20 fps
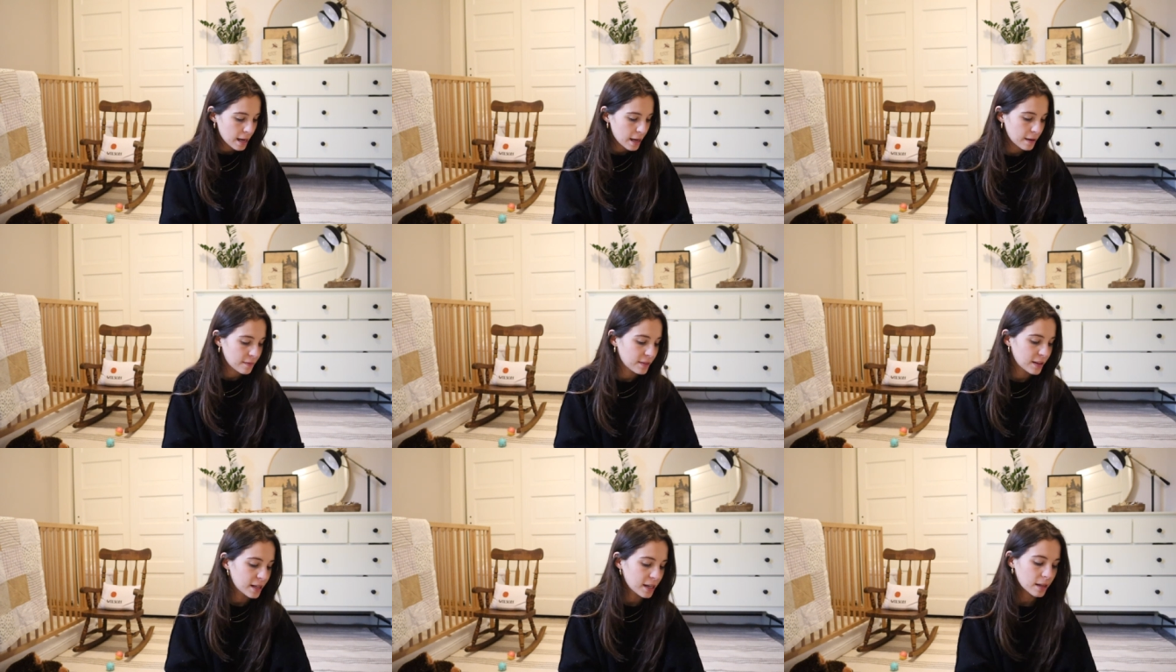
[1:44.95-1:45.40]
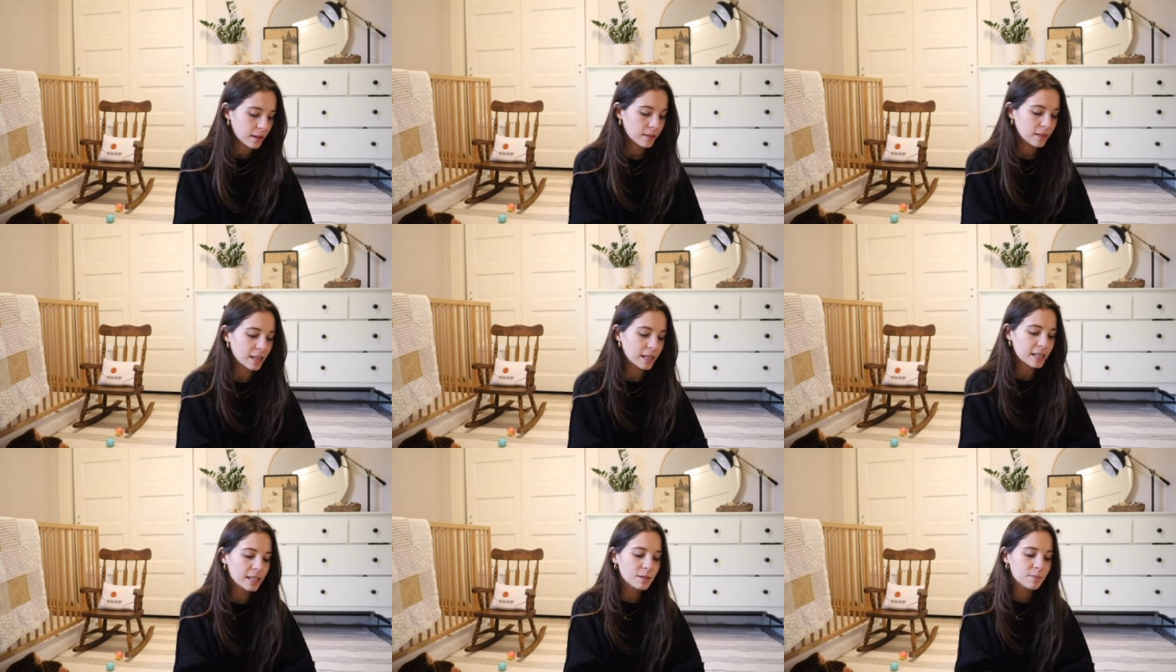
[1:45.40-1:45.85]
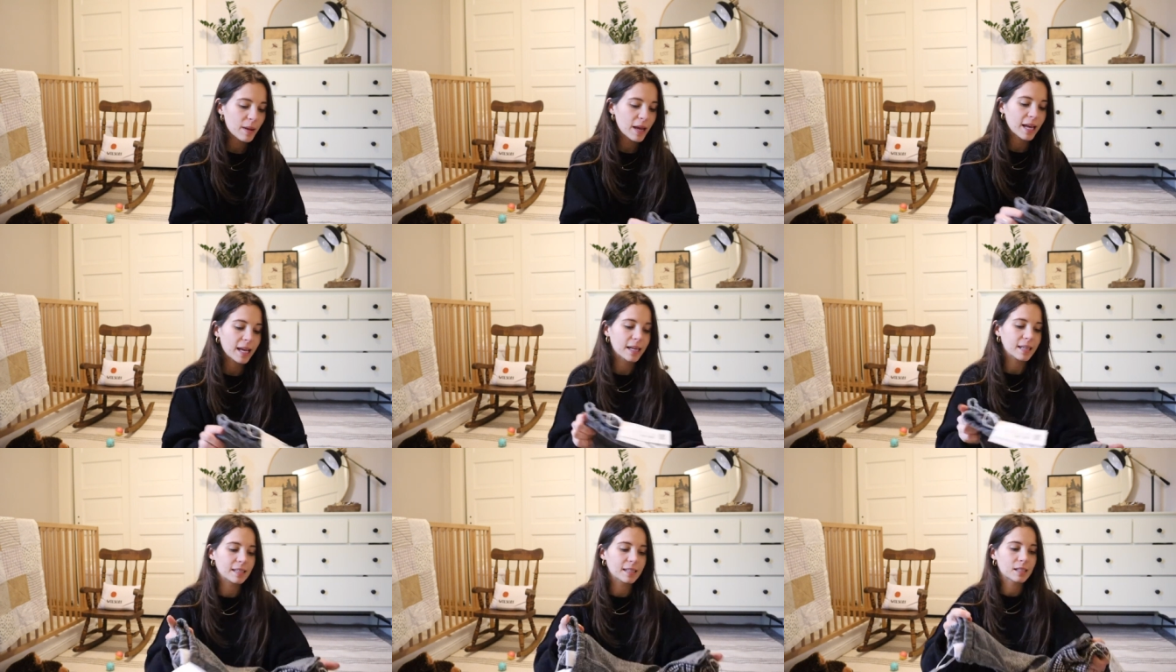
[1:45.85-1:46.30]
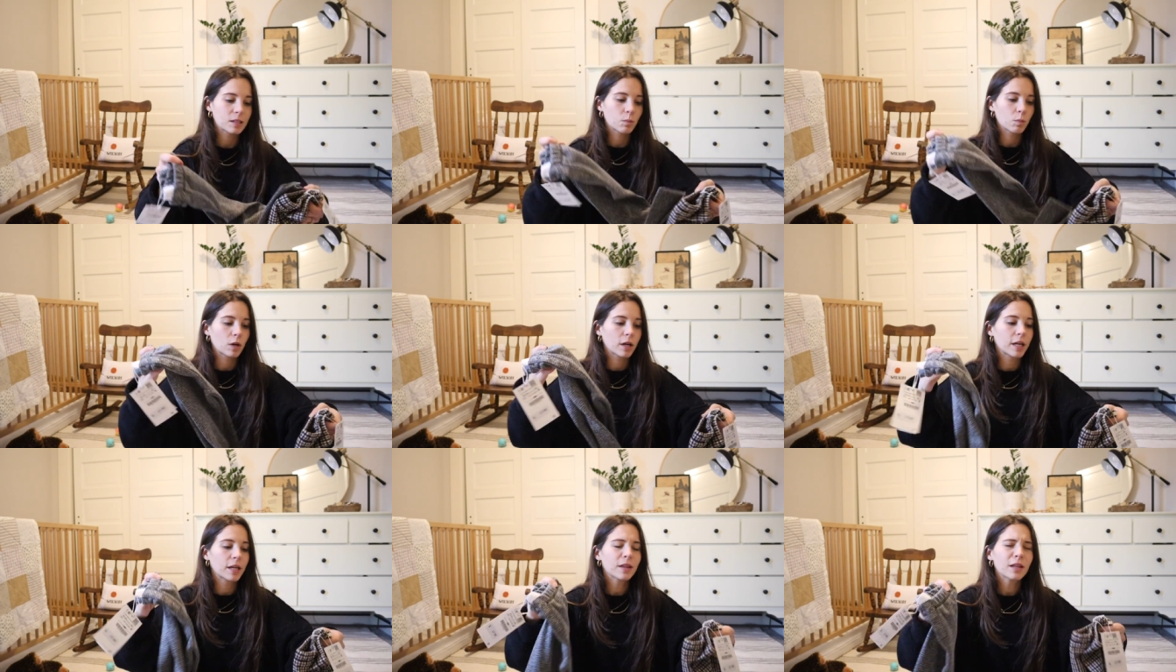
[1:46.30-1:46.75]
And then these pants
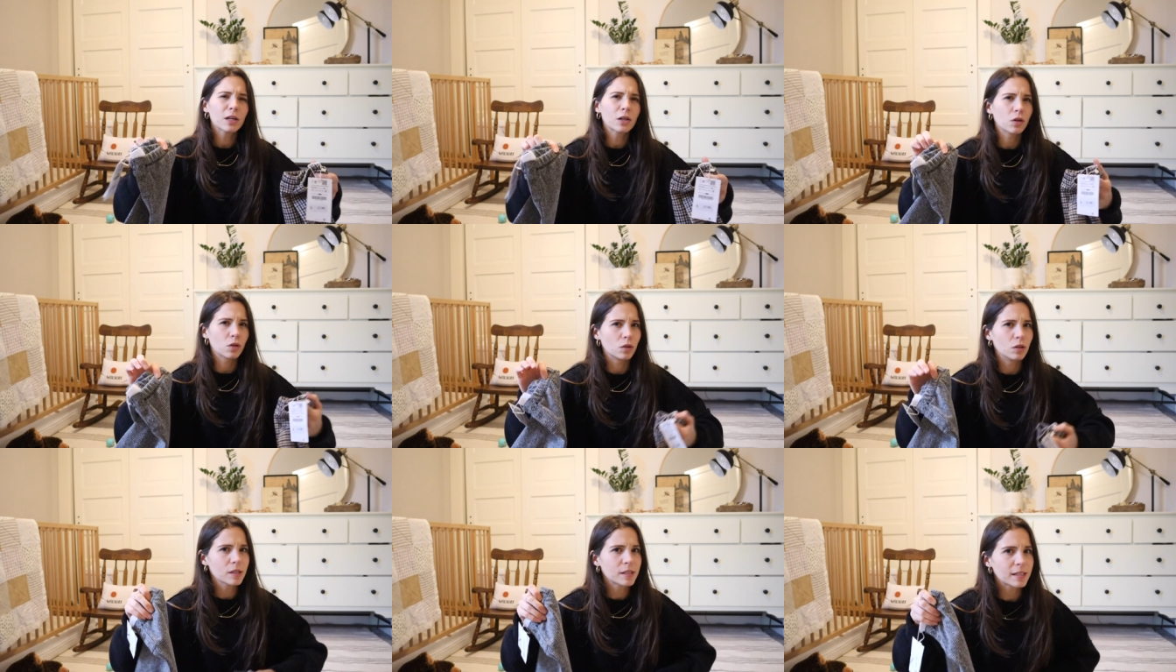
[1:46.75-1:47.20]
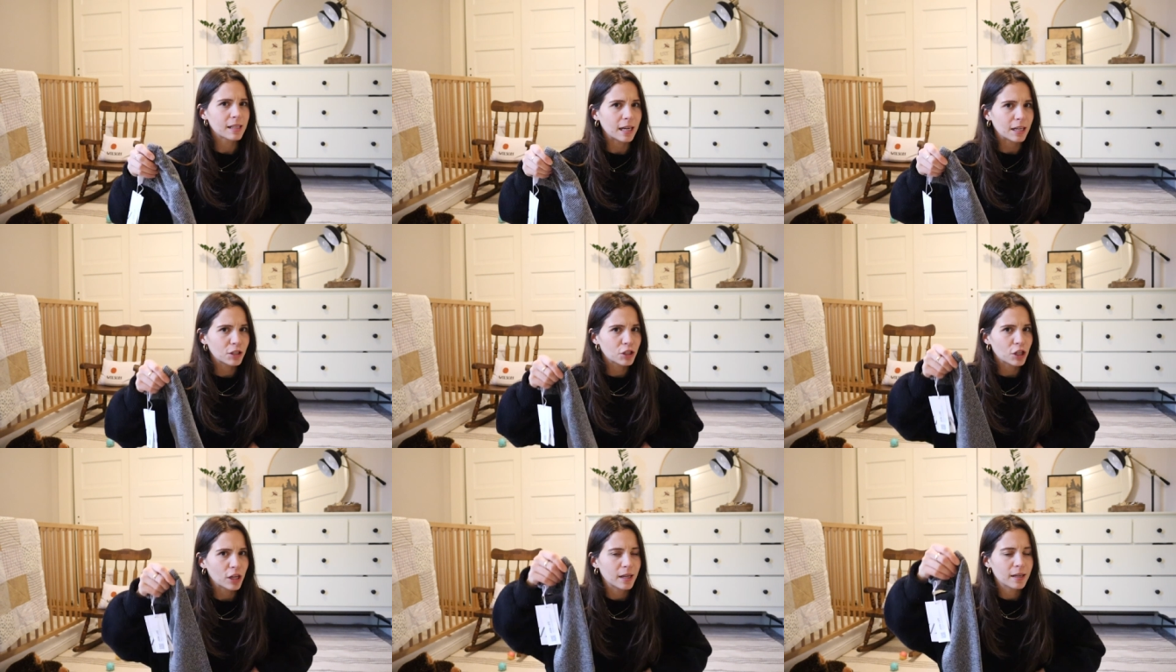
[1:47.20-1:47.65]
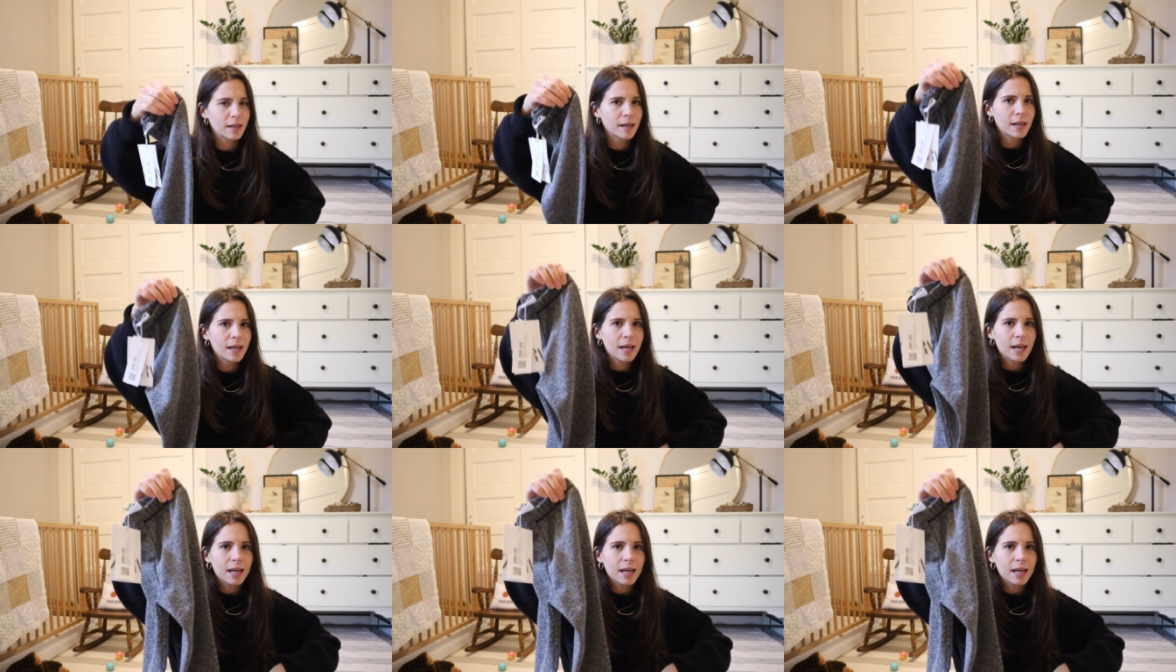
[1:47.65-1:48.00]
were in the girls section